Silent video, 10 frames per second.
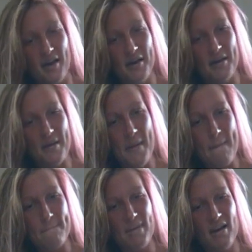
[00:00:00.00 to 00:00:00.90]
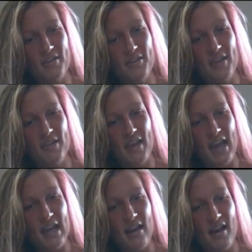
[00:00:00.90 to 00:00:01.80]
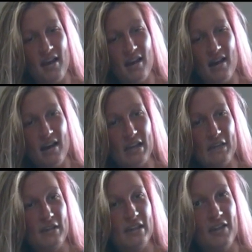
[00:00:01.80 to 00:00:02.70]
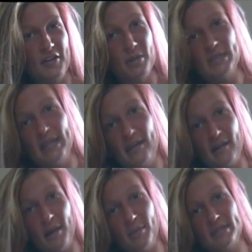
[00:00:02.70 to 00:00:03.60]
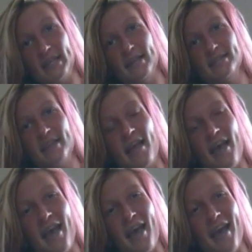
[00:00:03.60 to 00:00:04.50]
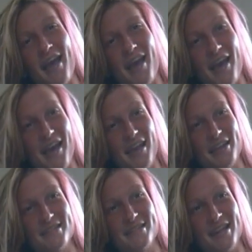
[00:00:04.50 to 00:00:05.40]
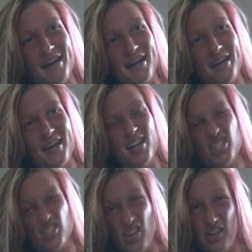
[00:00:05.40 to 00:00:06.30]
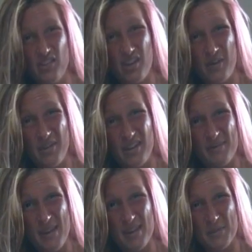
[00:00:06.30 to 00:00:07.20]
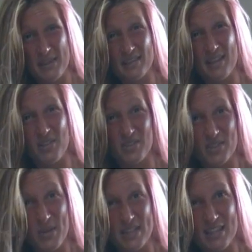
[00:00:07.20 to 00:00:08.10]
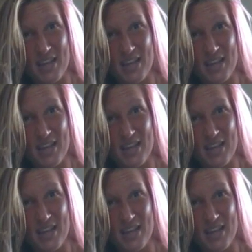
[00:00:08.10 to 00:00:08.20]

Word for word: Um, but other than that, I'll give you another update in a couple days. And uh, sorry for not wearing makeup because I know it's quite